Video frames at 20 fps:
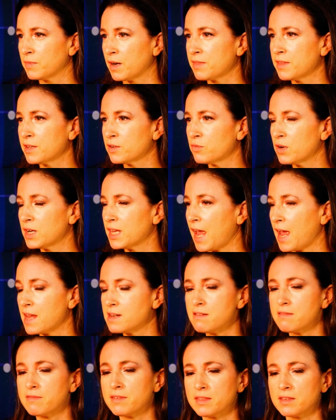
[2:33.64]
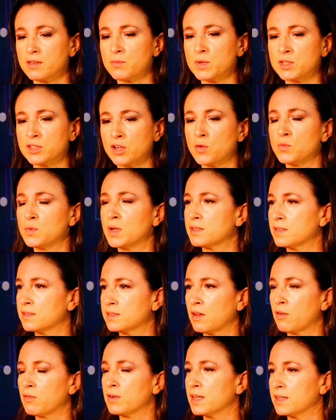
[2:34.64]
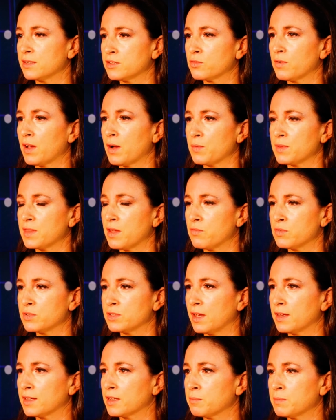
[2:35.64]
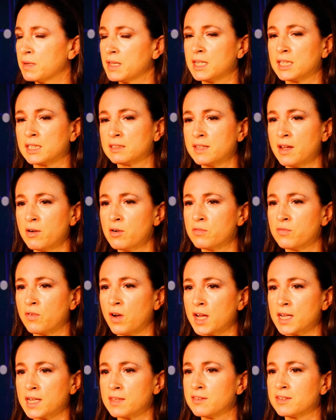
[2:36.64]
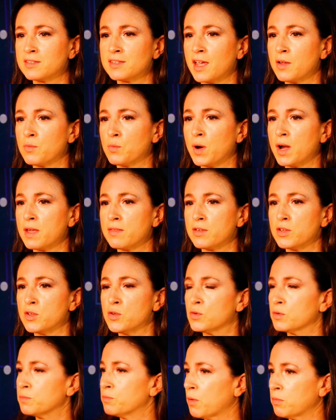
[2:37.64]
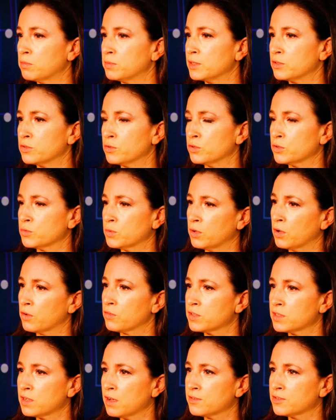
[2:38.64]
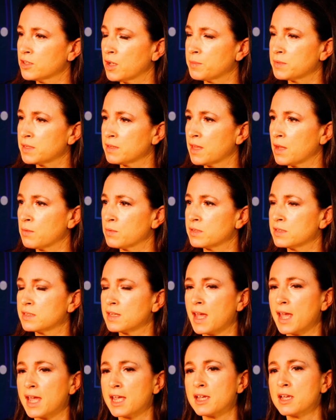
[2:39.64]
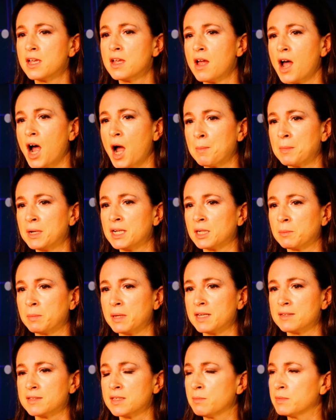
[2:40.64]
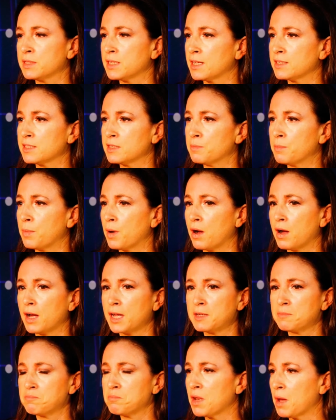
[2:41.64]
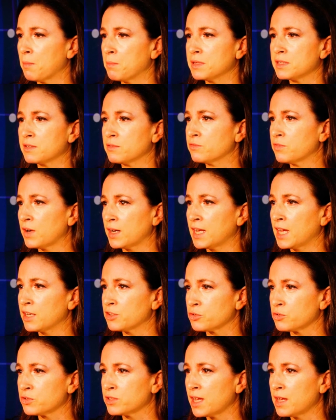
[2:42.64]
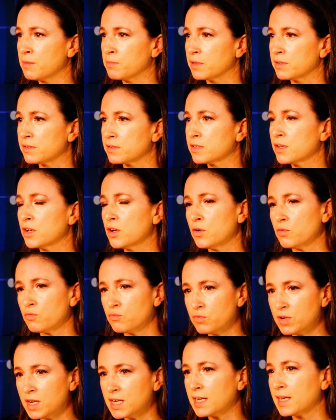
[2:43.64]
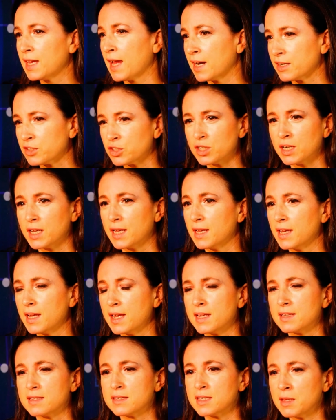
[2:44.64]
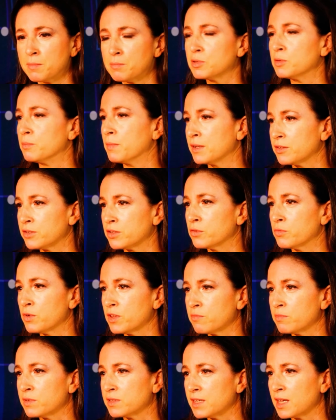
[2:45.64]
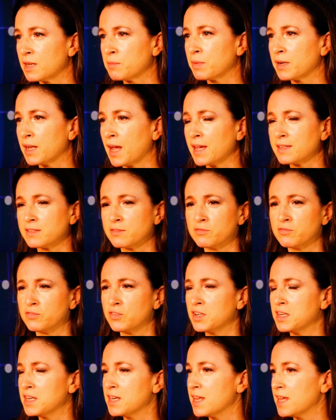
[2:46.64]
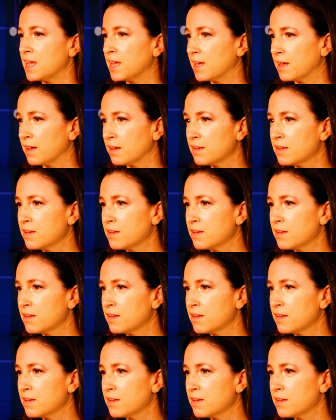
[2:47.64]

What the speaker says: I think really anything that we don't necessarily interact with every day can be a little terrifying, in the same way that you could probably talk to a lot of startups and they would say, I'm a little bit intimidated by numbers and financial statements. Really, actually, it's simple mental arithmetic, but it has a veneer